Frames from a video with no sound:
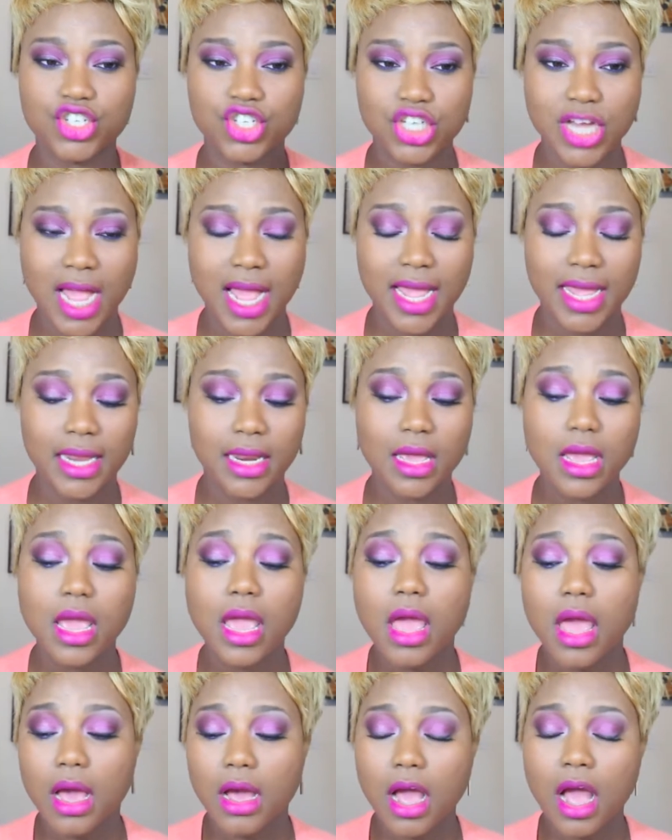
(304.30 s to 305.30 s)
shine
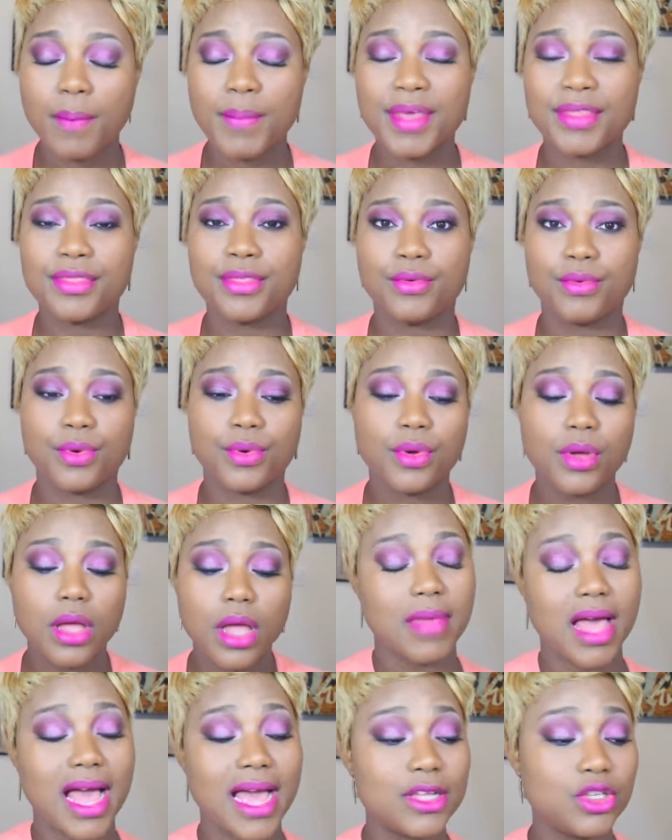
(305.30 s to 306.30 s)
coming through.
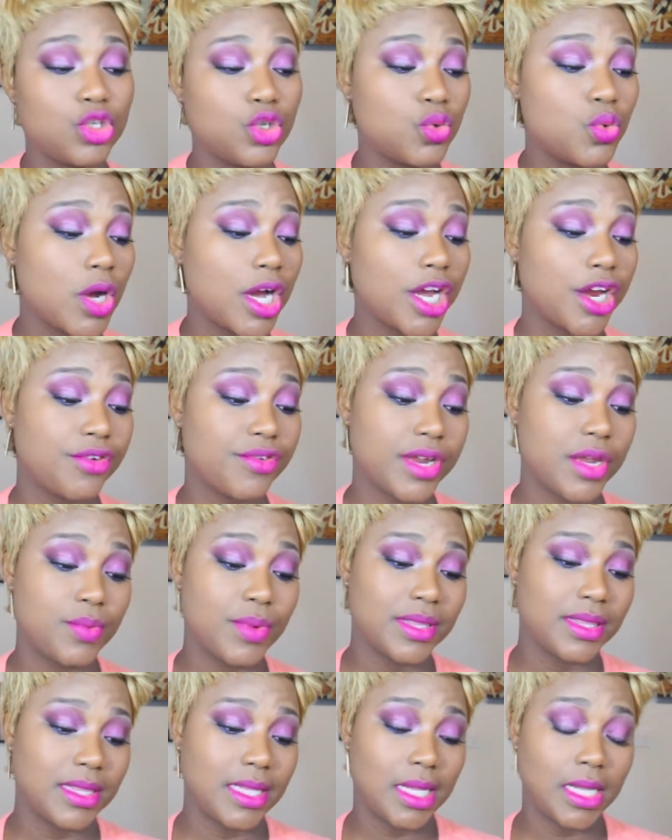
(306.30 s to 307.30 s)
I do agree
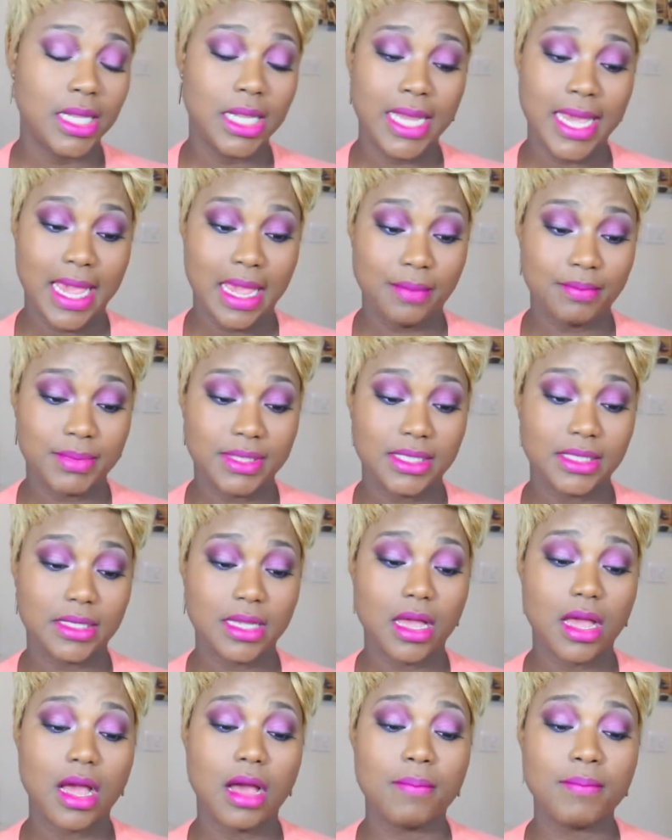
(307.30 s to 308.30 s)
with the
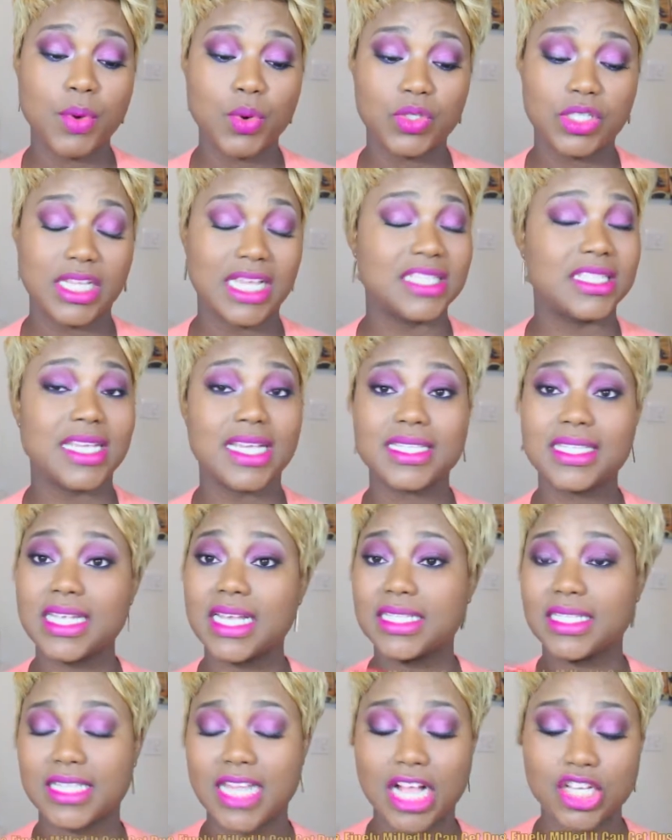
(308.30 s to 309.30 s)
claims.
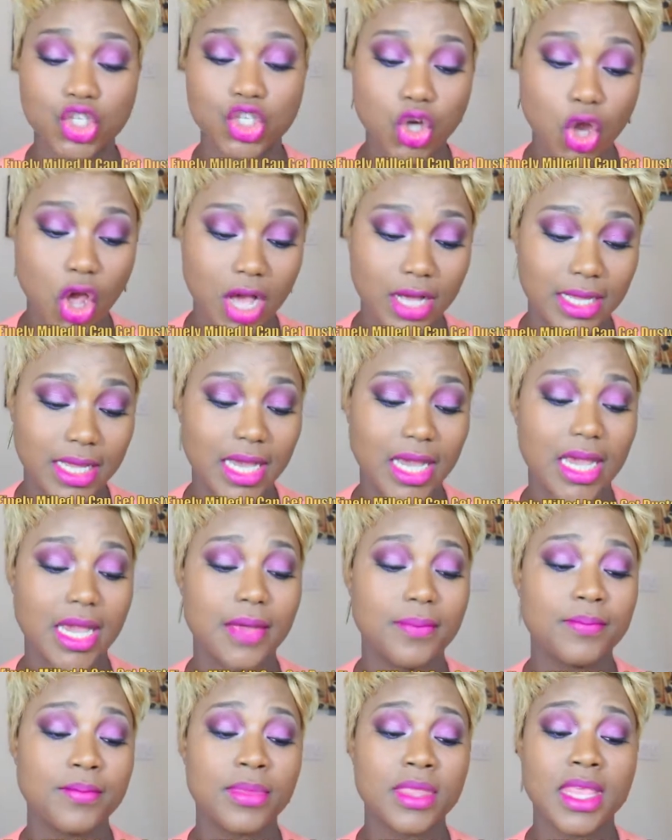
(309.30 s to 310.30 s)
It's not
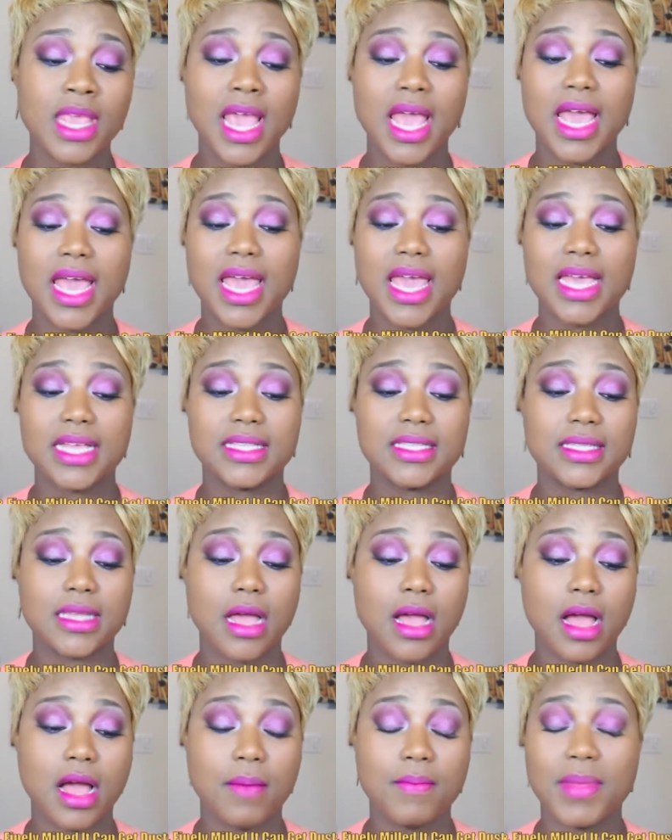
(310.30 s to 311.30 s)
chalky. It's
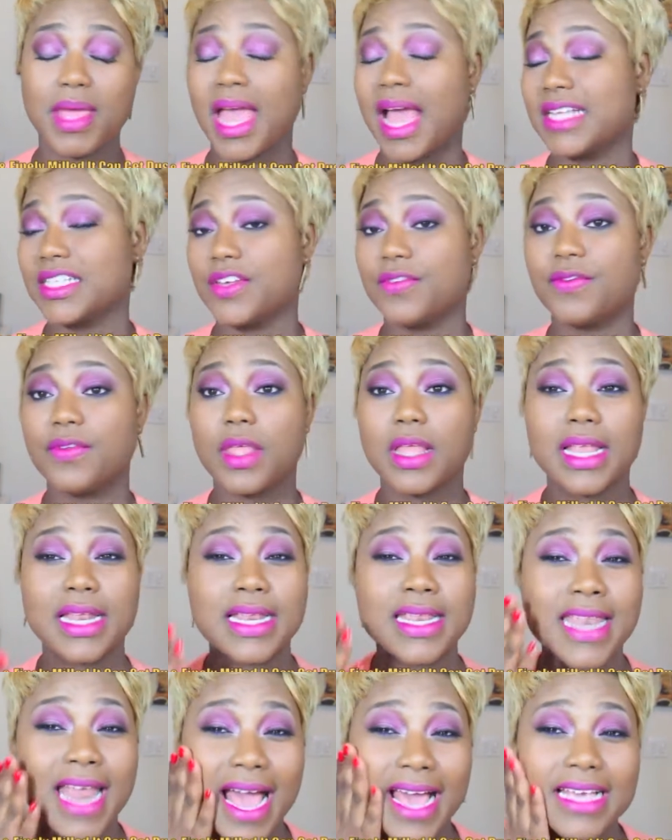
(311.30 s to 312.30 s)
has
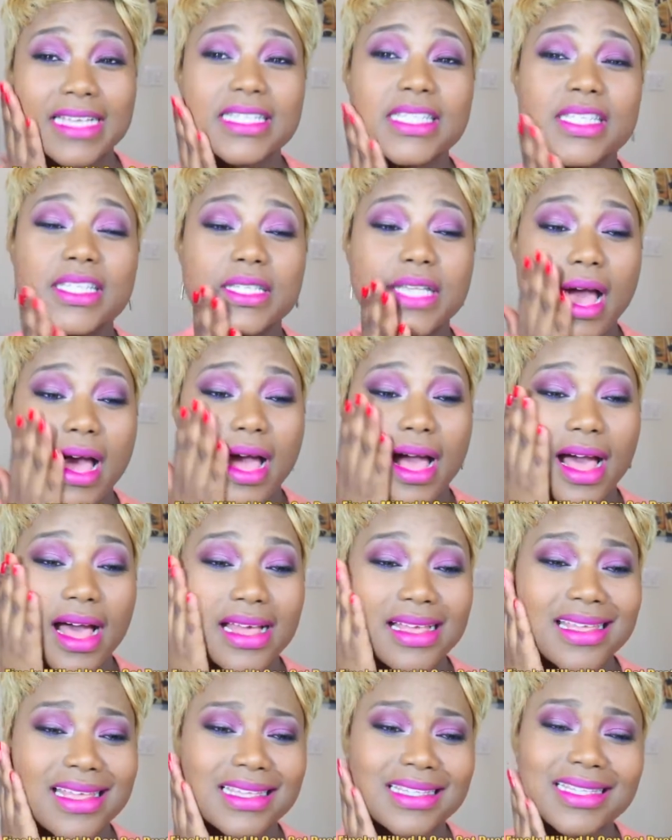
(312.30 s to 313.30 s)
a nice
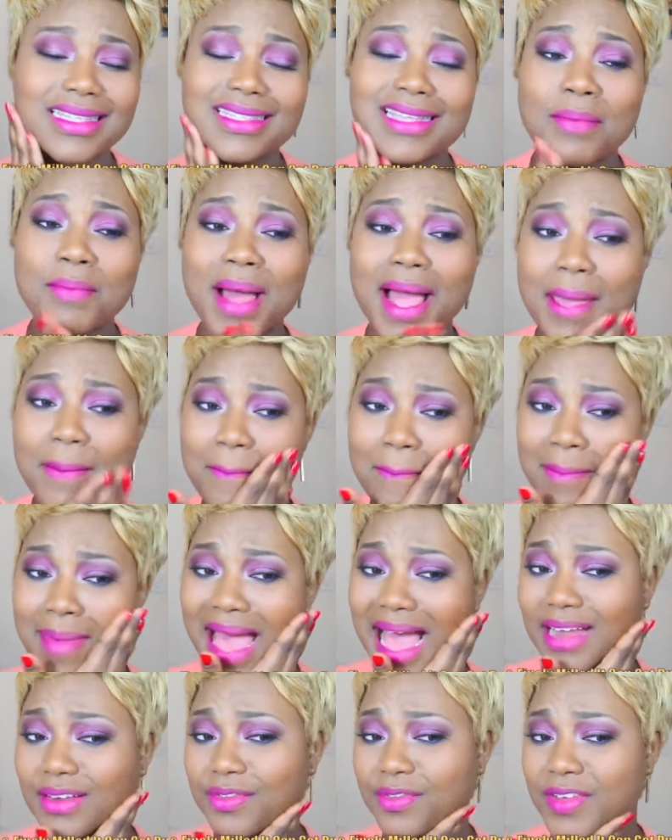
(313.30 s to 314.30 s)

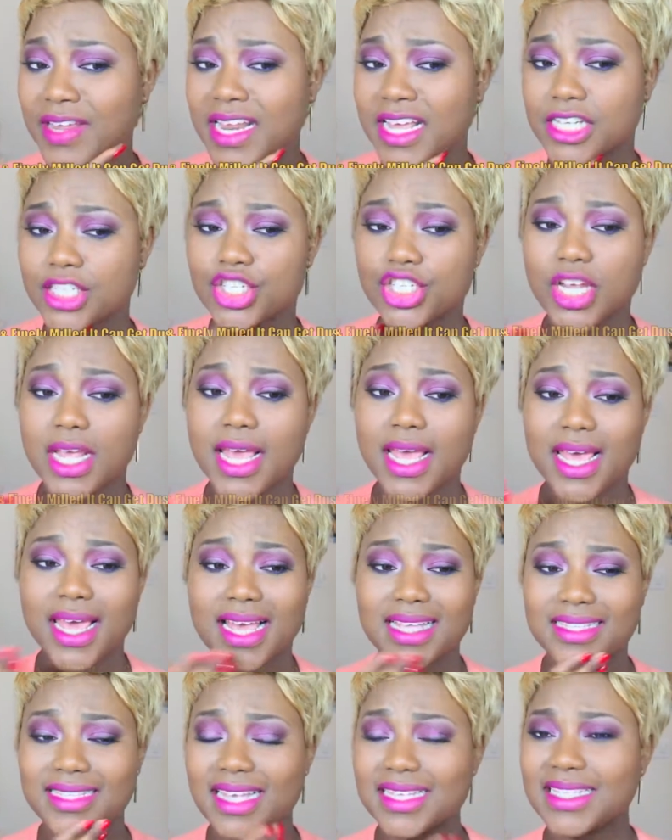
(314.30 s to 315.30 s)
semi-matte finish.
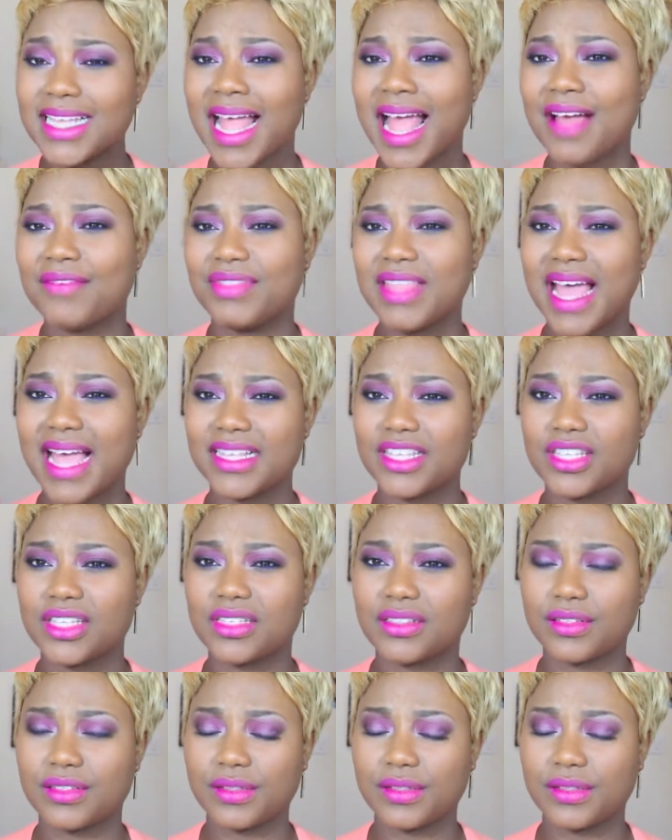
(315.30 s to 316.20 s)
It doesn't have that